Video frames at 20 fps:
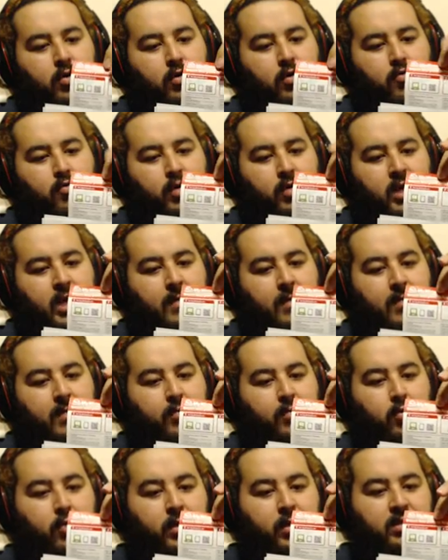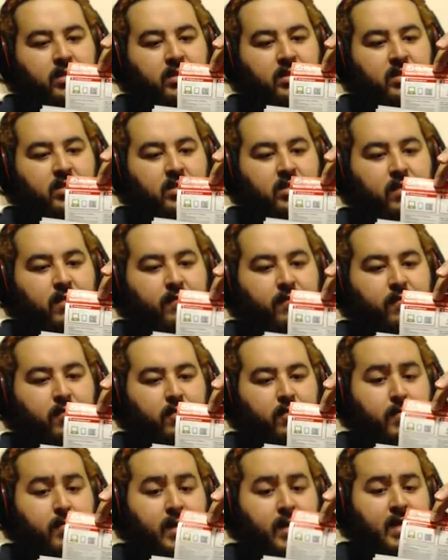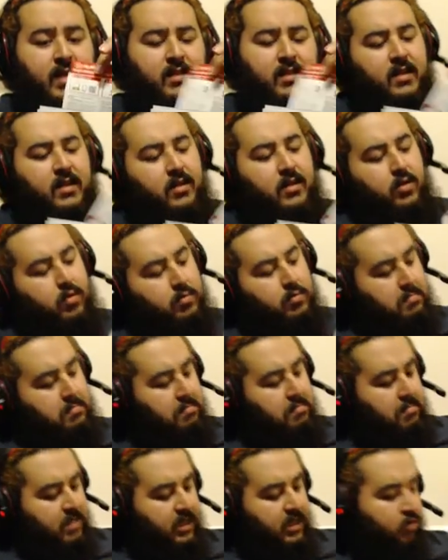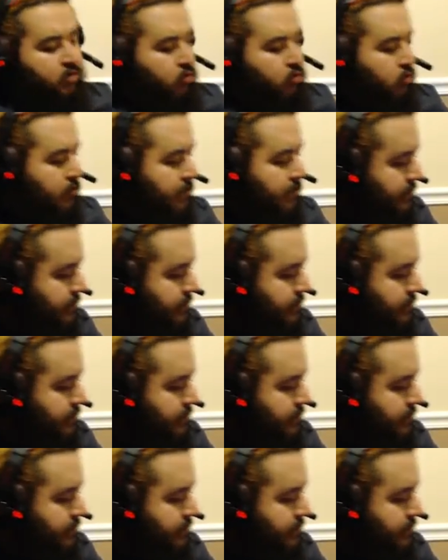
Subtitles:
redeeming points and stuff for My Nintendo. That's cool.